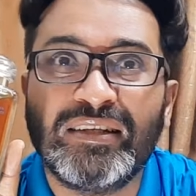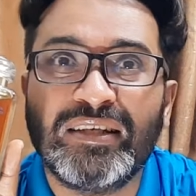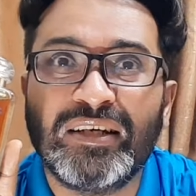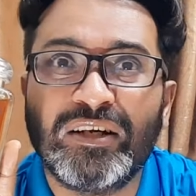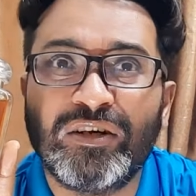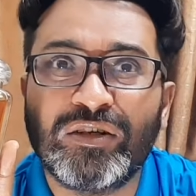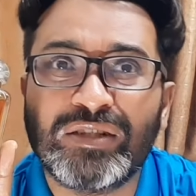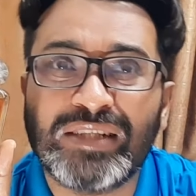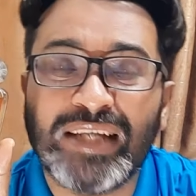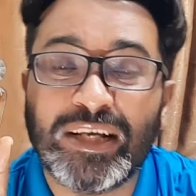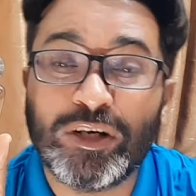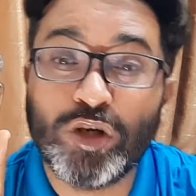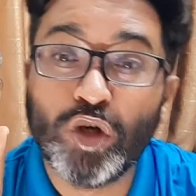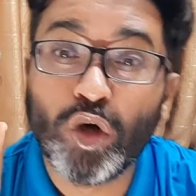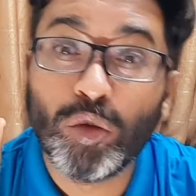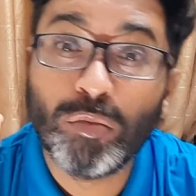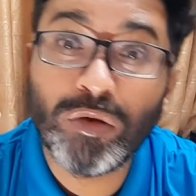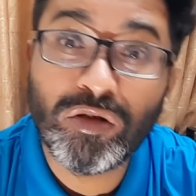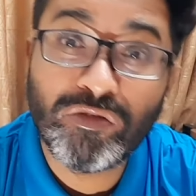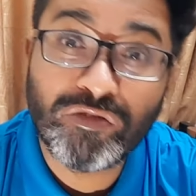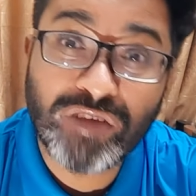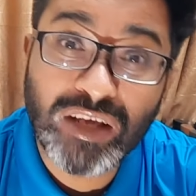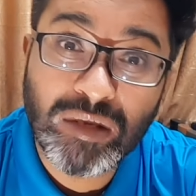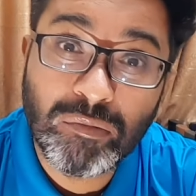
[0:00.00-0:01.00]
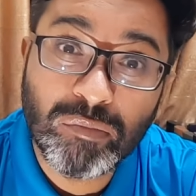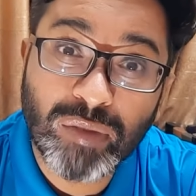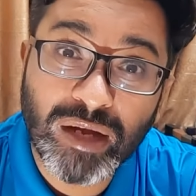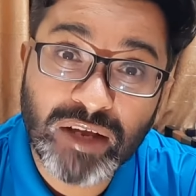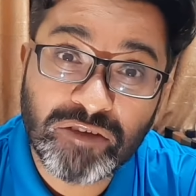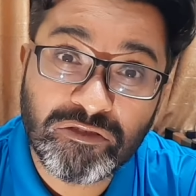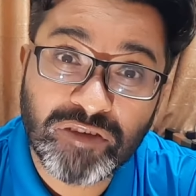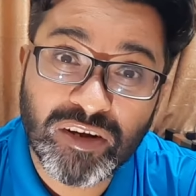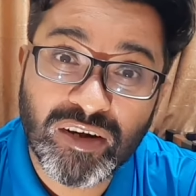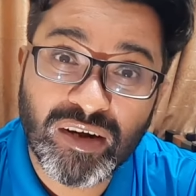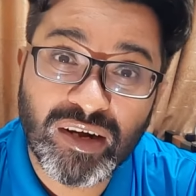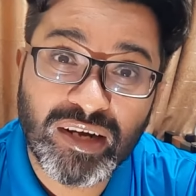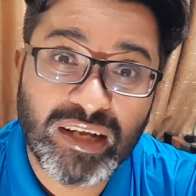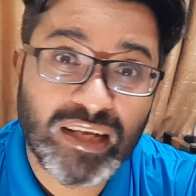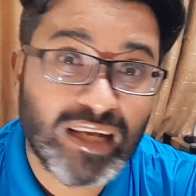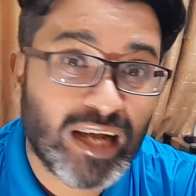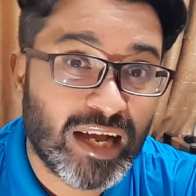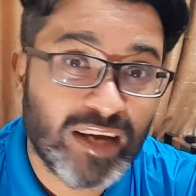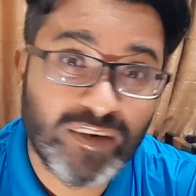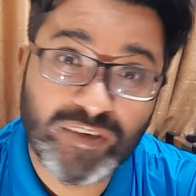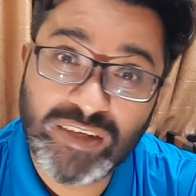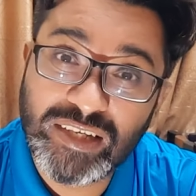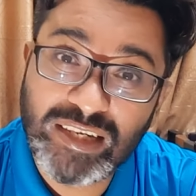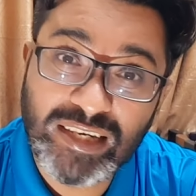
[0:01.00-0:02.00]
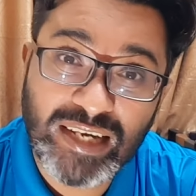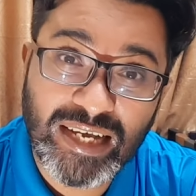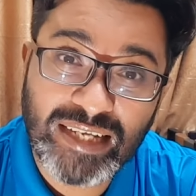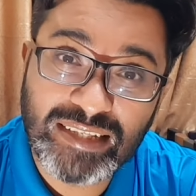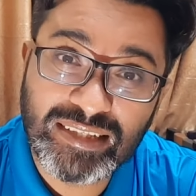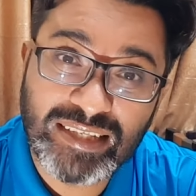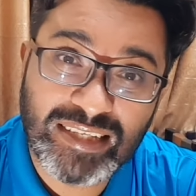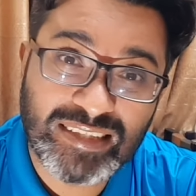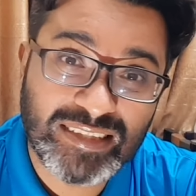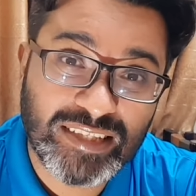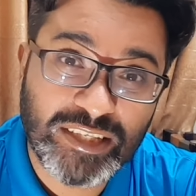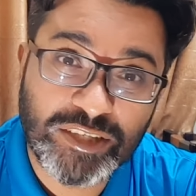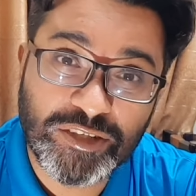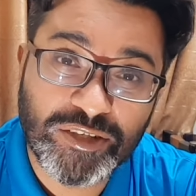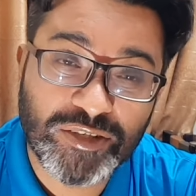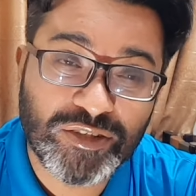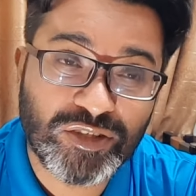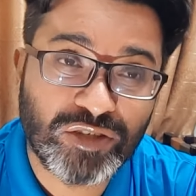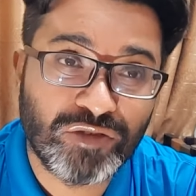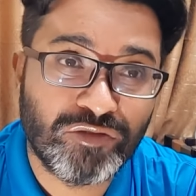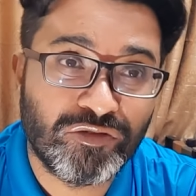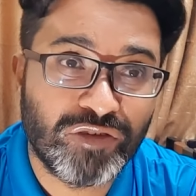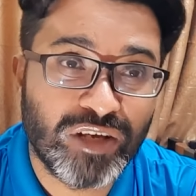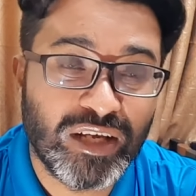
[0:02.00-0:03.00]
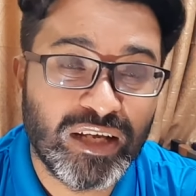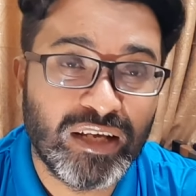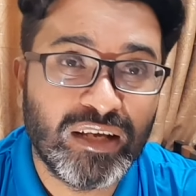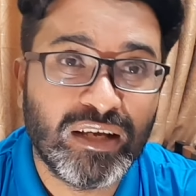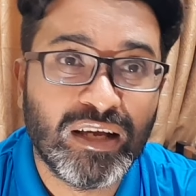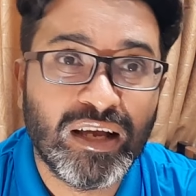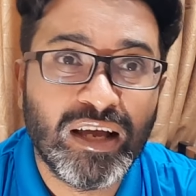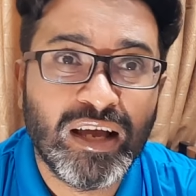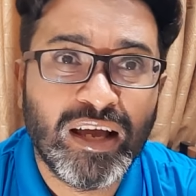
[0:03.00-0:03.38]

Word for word: there's like Noble Fig by Ferrari. I really like that citrusy fig.